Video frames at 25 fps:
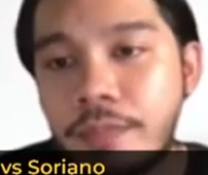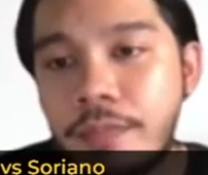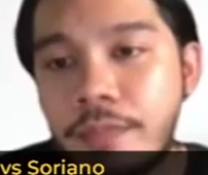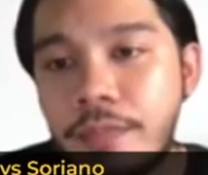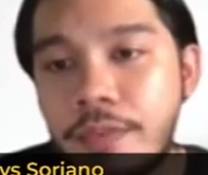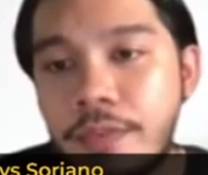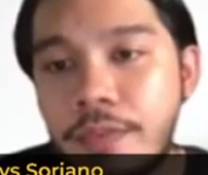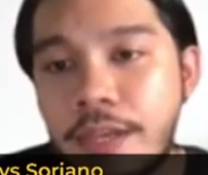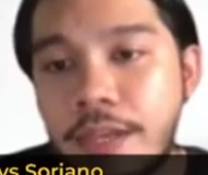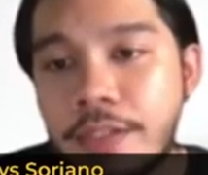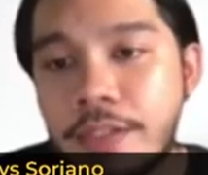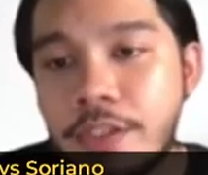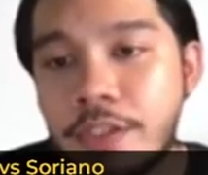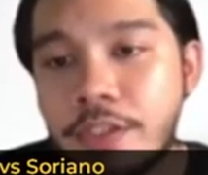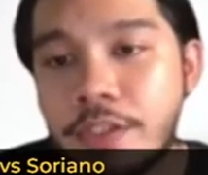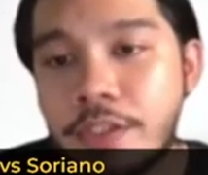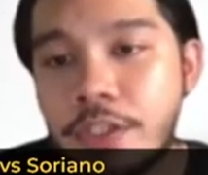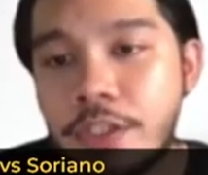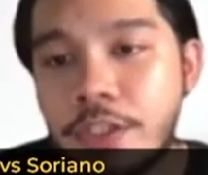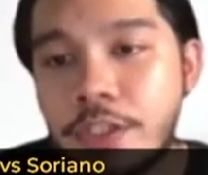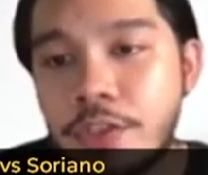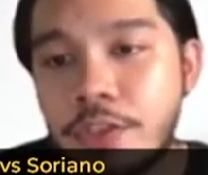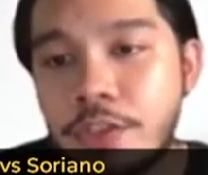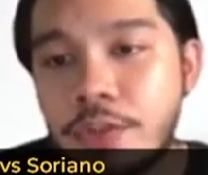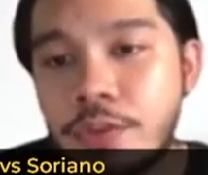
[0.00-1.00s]
Next is
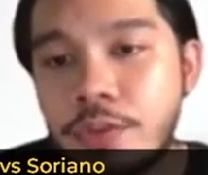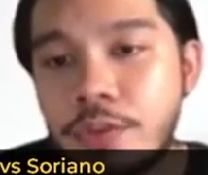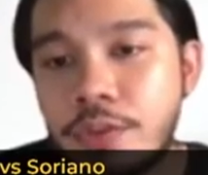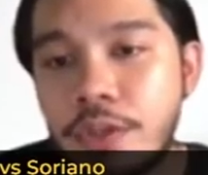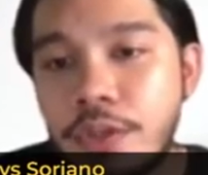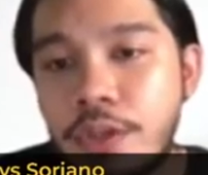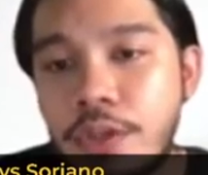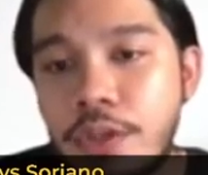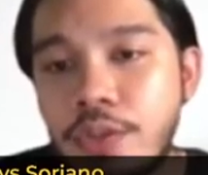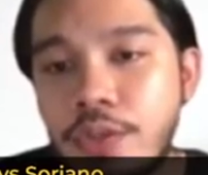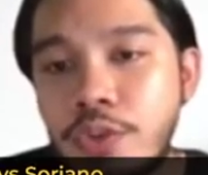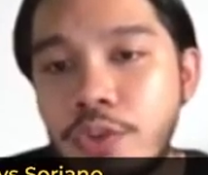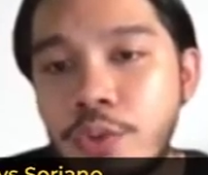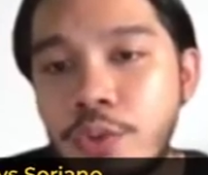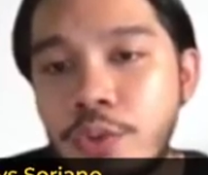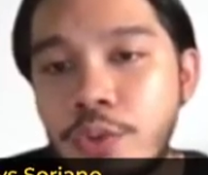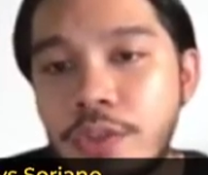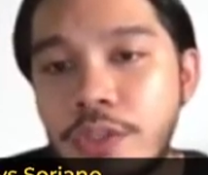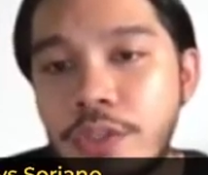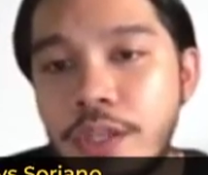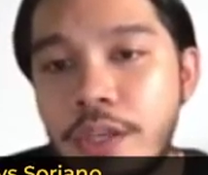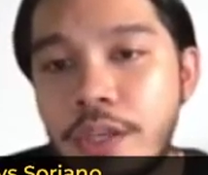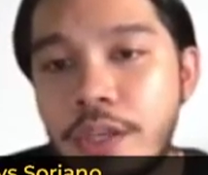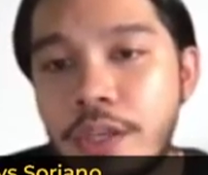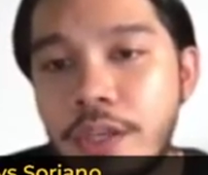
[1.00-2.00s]
just
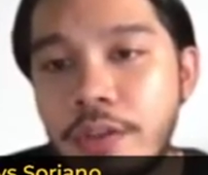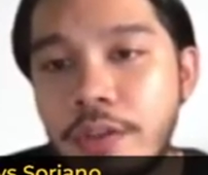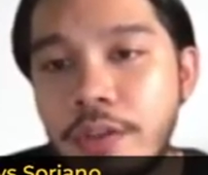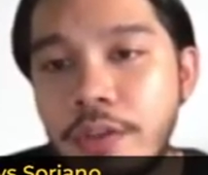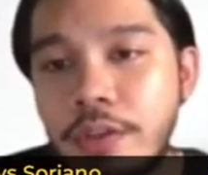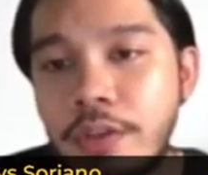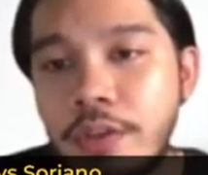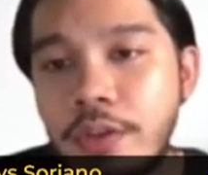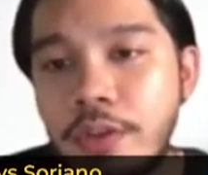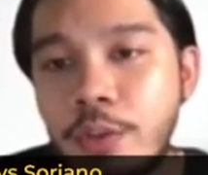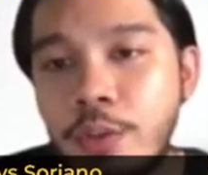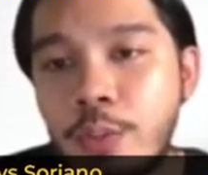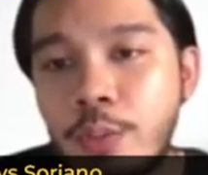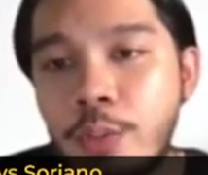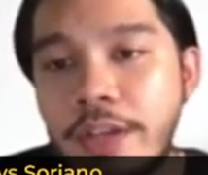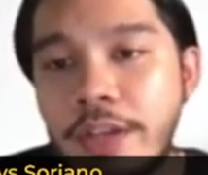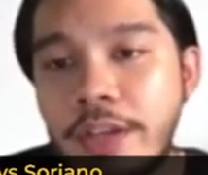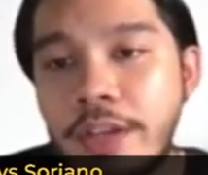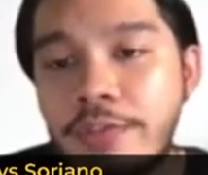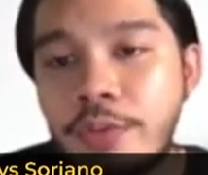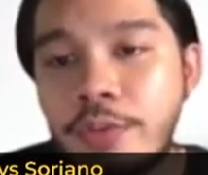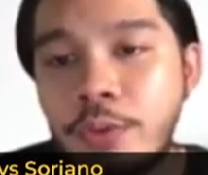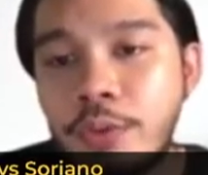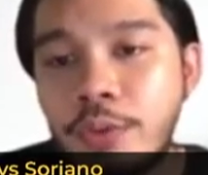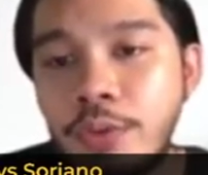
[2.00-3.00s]
choosing the right
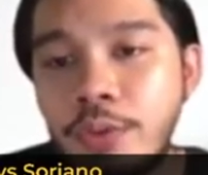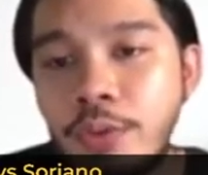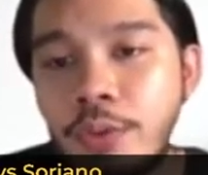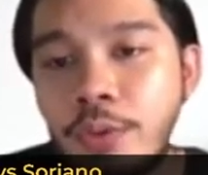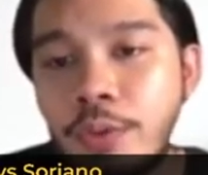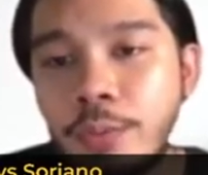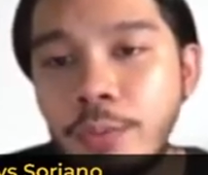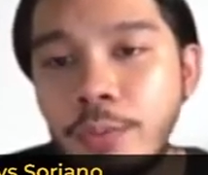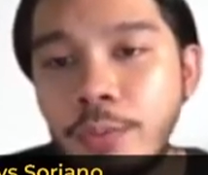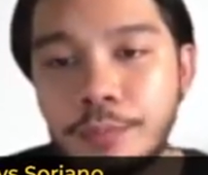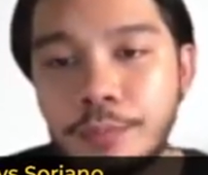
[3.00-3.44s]
photo.